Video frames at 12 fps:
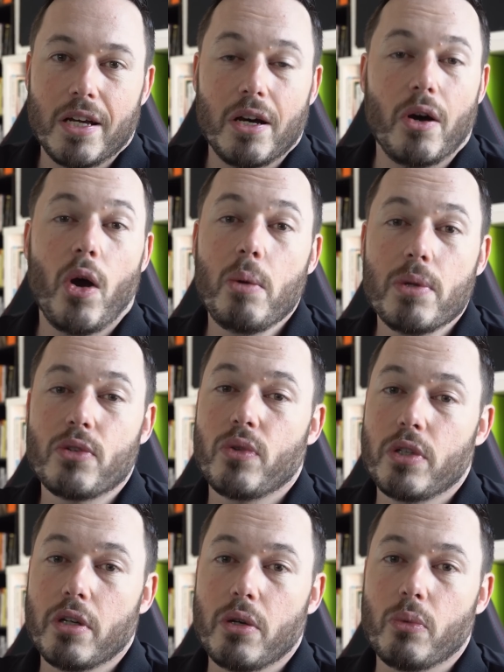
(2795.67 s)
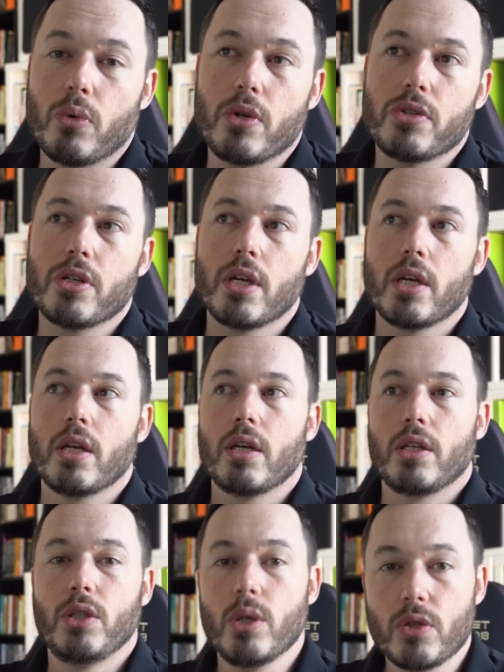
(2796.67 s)
I hope this video was
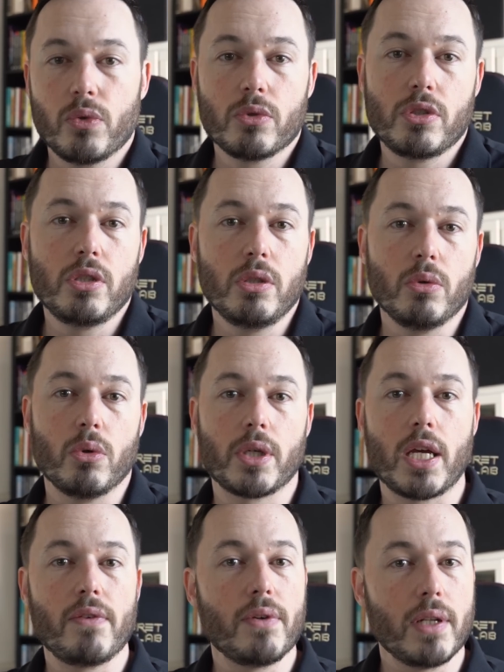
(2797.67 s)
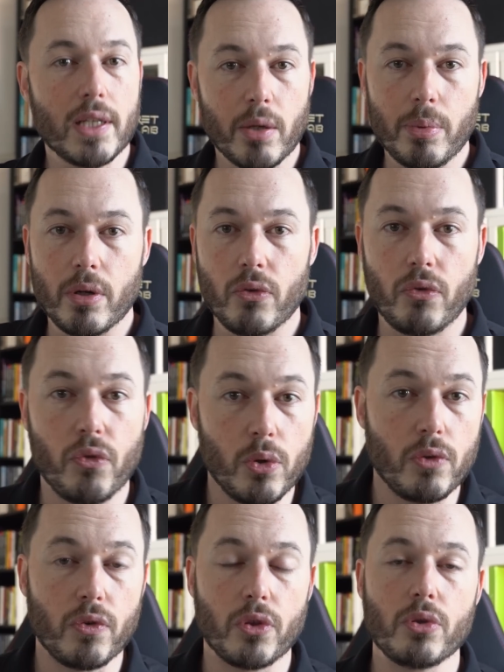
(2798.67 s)
useful to you or gave you a little bit of
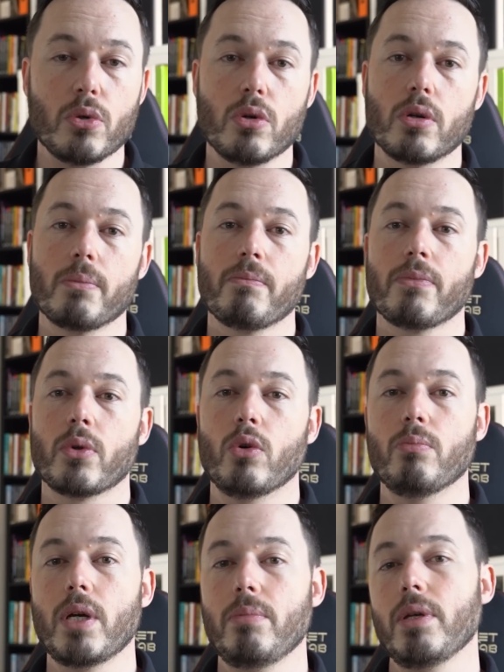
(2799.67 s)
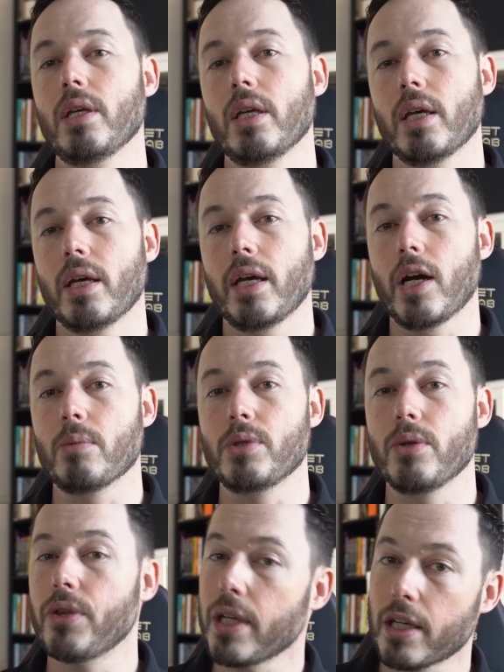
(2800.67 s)
food for thought, or maybe helped
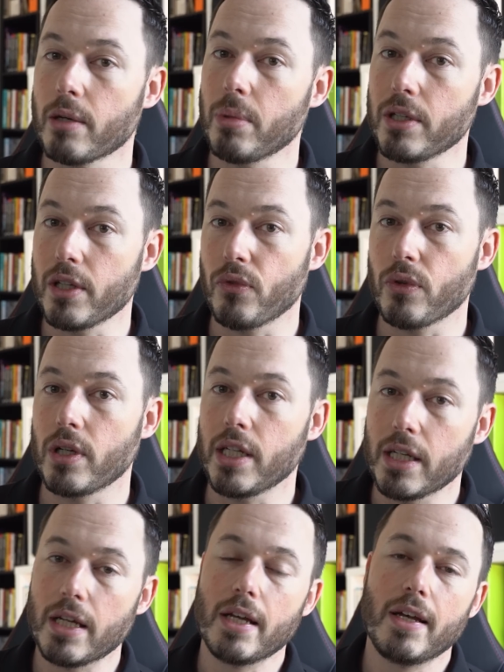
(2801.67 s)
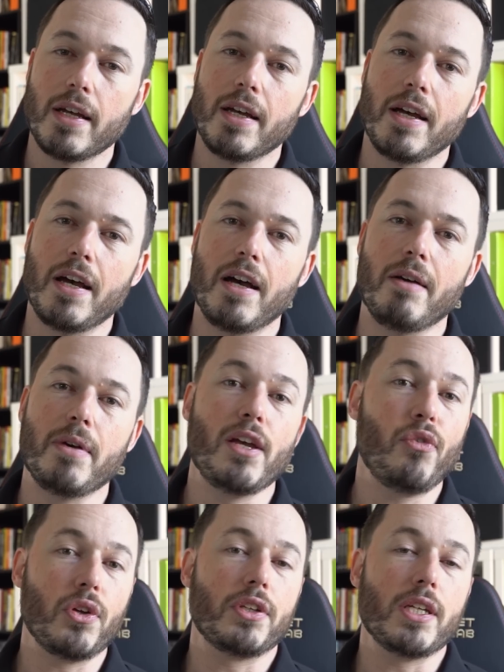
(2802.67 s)
you think a bit differently.
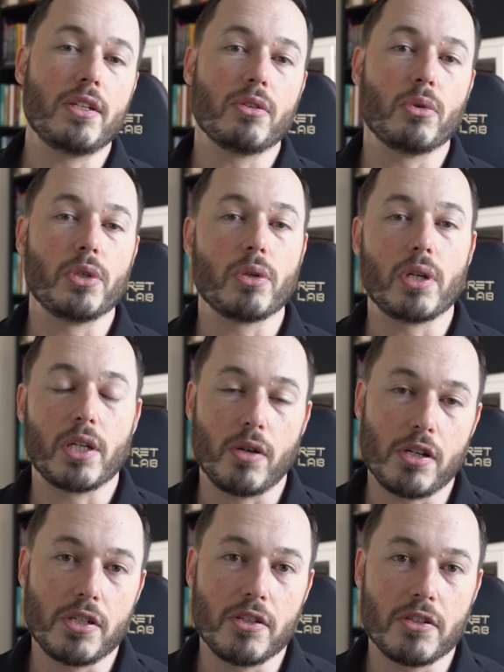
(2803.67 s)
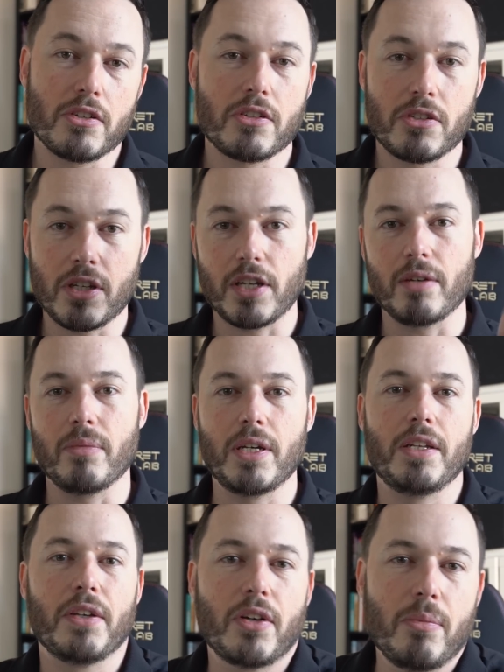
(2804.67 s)
If it did, or you got any questions, stick them
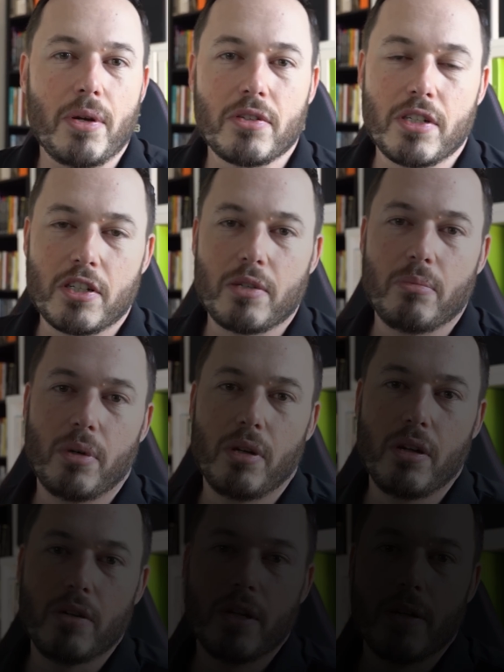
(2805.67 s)
in the comment section below.